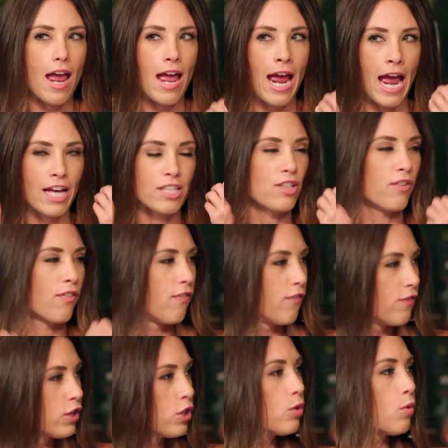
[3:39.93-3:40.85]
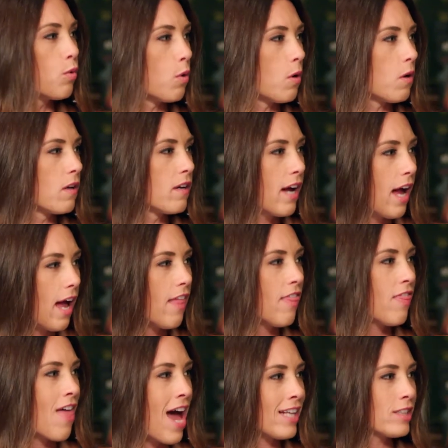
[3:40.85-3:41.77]
as fuel.
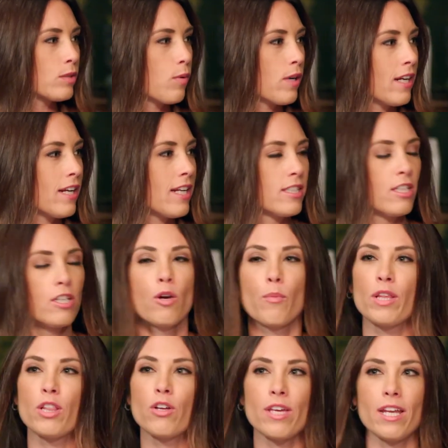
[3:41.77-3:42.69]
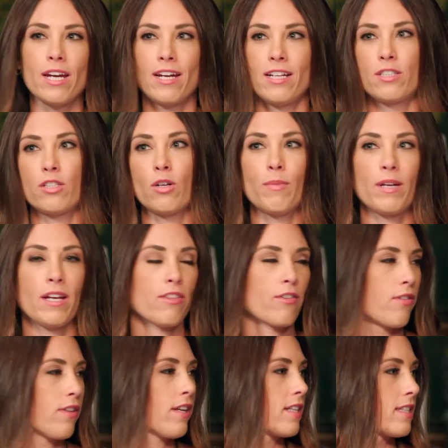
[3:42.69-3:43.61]
And that's what it is. We look at it as so many
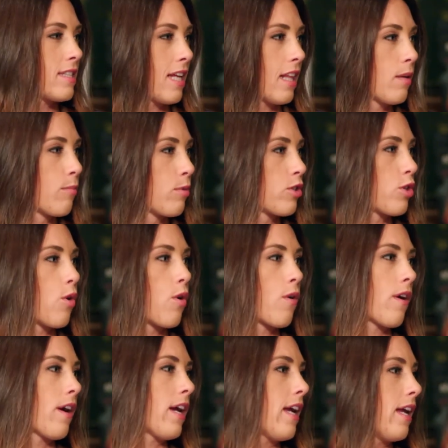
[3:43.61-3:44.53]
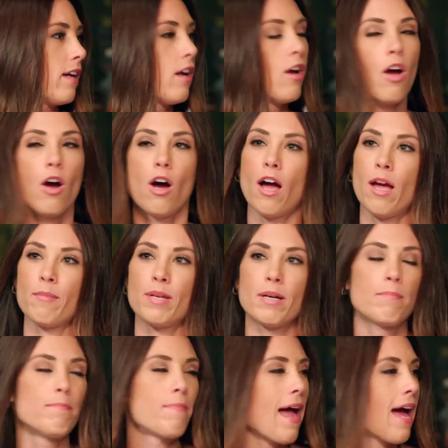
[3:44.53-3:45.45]
other things, celebratory, and I'm in
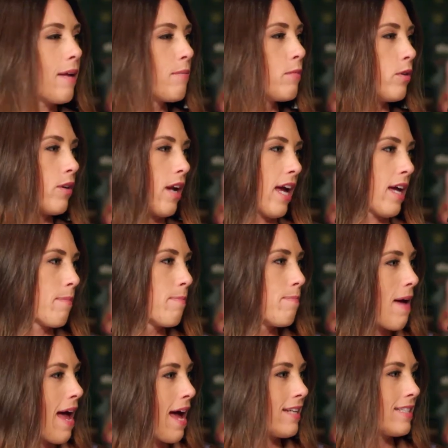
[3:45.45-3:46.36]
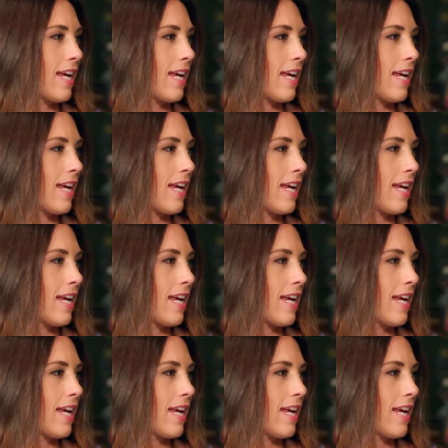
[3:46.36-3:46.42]
a bad mood, I had a bad